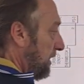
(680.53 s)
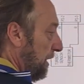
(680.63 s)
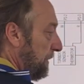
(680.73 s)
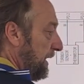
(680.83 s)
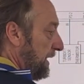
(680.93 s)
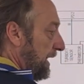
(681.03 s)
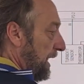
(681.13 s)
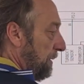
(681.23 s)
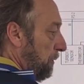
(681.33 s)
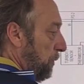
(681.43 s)
come in, I got
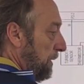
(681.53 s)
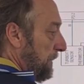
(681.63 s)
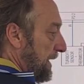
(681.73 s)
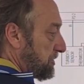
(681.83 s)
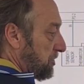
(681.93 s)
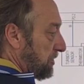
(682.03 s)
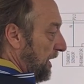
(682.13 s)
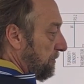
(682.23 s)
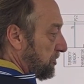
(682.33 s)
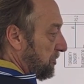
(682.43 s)
a one master
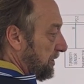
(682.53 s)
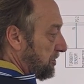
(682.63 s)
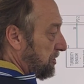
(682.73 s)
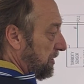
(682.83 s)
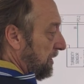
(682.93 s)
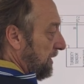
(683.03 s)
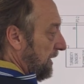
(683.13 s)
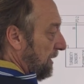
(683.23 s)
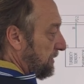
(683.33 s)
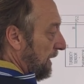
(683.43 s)
timer switch,
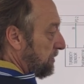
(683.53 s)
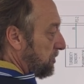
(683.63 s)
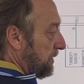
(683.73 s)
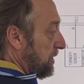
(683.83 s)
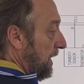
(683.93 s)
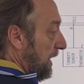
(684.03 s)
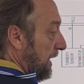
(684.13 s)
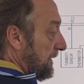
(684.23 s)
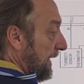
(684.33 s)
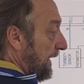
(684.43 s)
a timer switch.
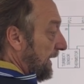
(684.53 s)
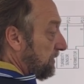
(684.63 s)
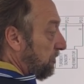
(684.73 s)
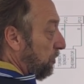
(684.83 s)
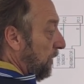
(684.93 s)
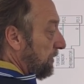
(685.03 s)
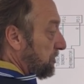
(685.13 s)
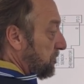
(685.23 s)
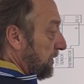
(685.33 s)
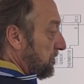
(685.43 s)
Then I got two other
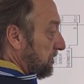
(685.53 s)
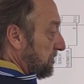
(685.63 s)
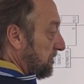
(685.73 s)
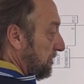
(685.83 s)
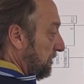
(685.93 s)
switches